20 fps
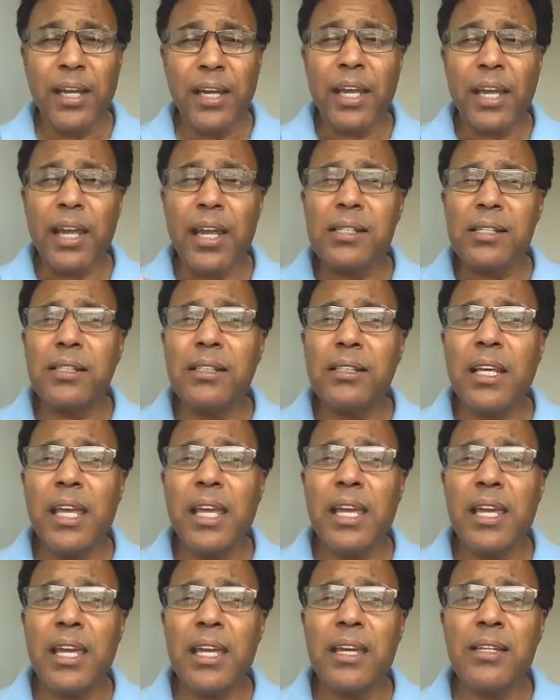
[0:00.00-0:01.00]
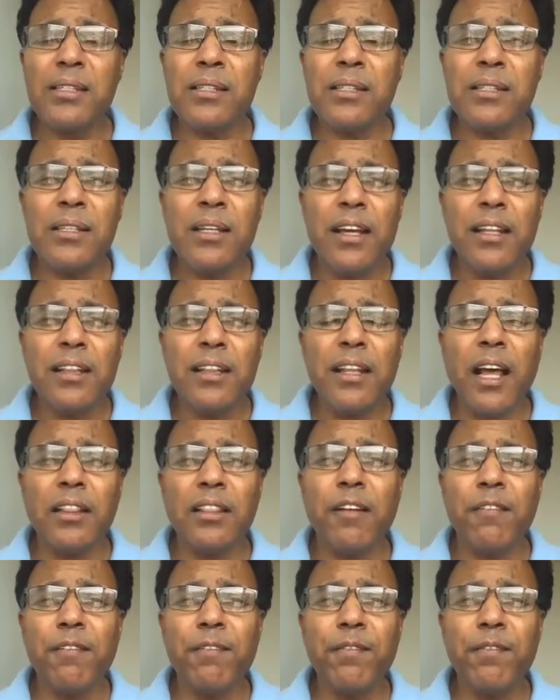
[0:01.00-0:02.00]
he sees
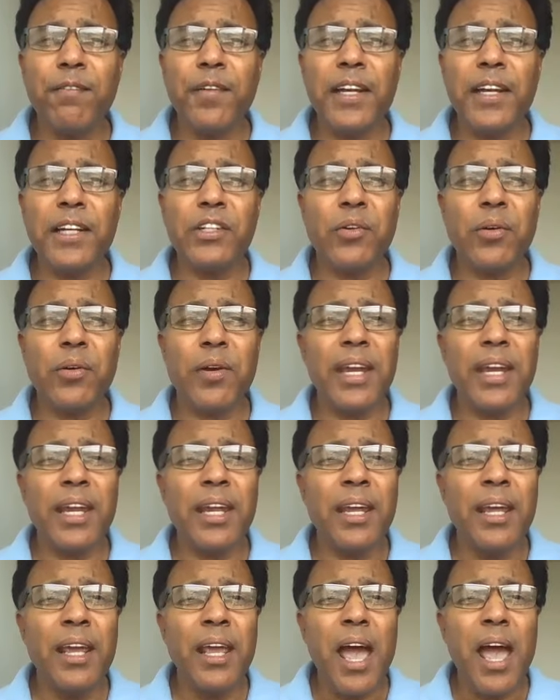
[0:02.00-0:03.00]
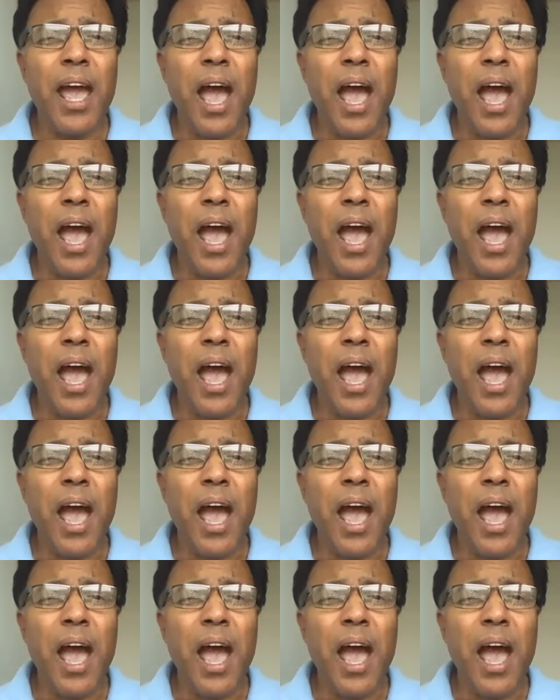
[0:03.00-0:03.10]
that the fig tree